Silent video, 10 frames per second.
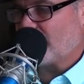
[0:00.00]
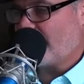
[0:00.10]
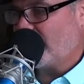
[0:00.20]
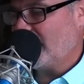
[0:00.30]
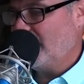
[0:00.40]
my
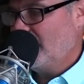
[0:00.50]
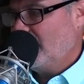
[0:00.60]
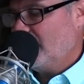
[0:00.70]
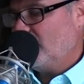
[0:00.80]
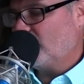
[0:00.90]
buddy, he
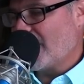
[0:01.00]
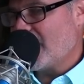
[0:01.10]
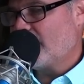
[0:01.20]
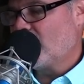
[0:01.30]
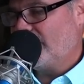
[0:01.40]
was my
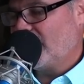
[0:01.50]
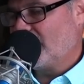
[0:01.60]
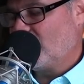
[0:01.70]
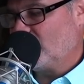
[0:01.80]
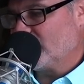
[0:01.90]
neighbor up there
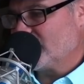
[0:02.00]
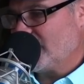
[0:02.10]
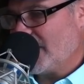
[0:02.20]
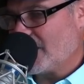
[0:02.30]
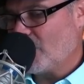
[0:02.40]
in Northwest
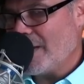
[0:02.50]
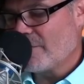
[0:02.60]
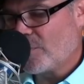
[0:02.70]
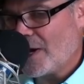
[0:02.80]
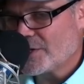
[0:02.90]
Indiana. We have
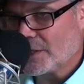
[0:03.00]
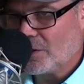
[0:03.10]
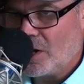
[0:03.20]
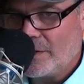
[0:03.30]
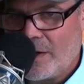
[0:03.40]
a project
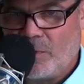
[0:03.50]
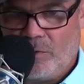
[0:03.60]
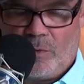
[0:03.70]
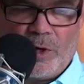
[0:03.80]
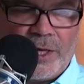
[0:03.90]
lawn that we
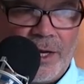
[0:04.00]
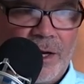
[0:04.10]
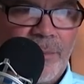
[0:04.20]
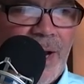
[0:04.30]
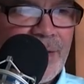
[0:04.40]
were working
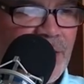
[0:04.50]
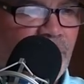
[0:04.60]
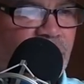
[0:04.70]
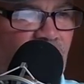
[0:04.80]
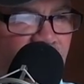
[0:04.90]
on, but I dumped it